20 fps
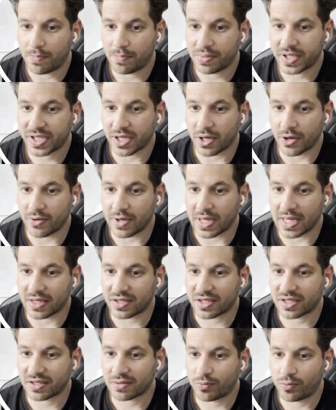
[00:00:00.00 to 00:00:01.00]
so
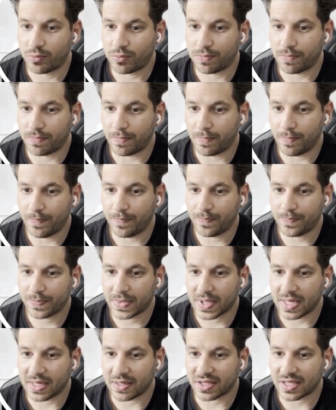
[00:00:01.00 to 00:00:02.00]
it's
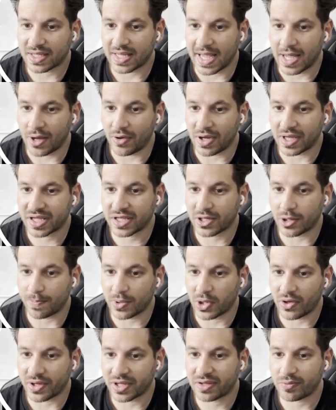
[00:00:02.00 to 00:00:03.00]
now a stop
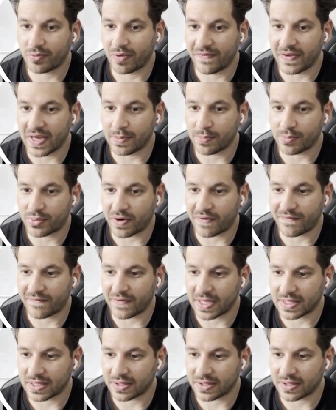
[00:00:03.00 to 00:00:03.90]
loss within profit.